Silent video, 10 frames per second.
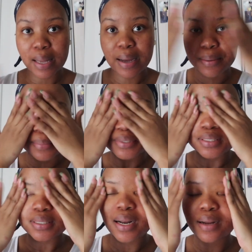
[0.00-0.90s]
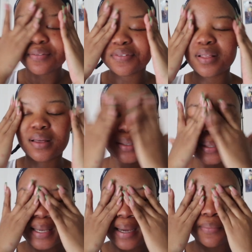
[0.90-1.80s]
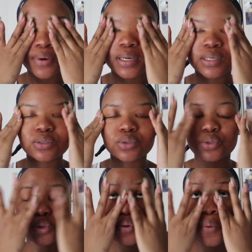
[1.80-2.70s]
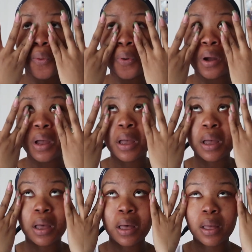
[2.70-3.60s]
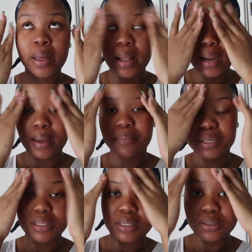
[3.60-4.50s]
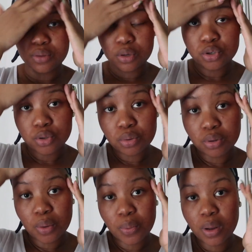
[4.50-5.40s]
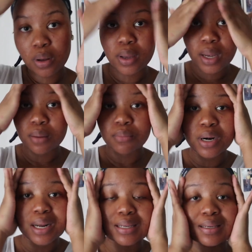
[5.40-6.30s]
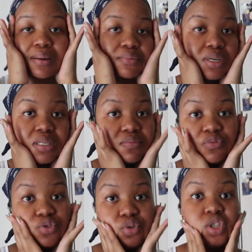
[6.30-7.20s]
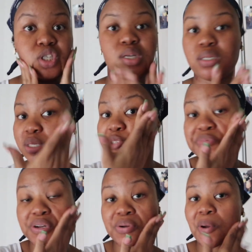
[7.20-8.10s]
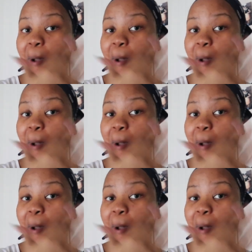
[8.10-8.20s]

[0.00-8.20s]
It's just that I feel like this camera doesn't show, like, my, it's not showing that well on camera, like, camera doesn't even do it justice, but